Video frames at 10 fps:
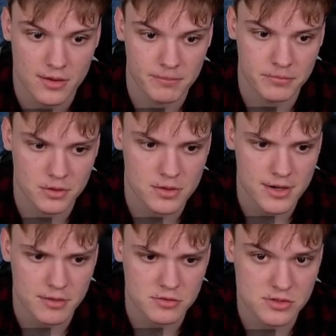But
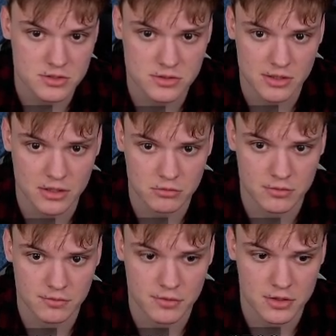I was just trying to
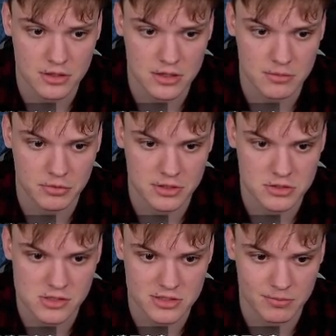avoid the
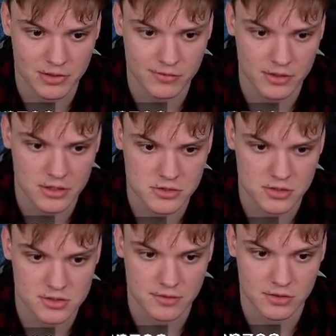potential
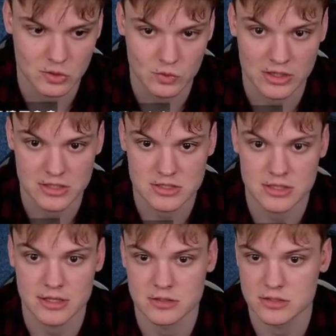simplifications after queen
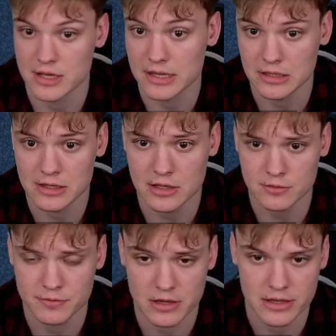e6. I kind
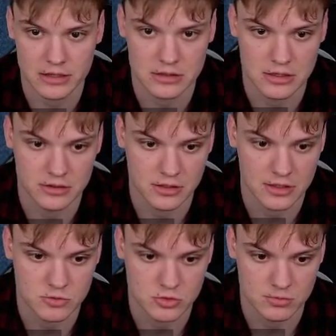of felt that the end
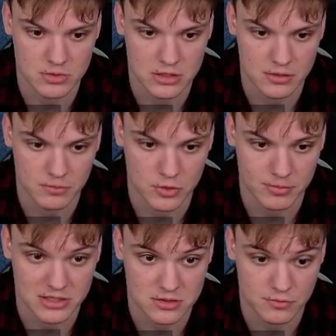games should be more
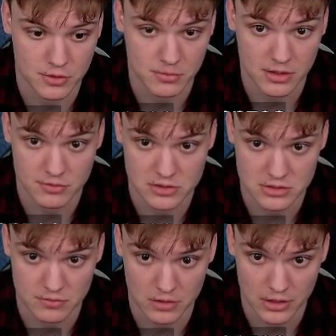pleasant for me after
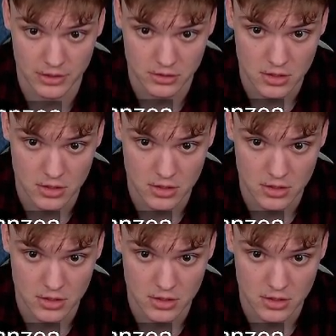something like,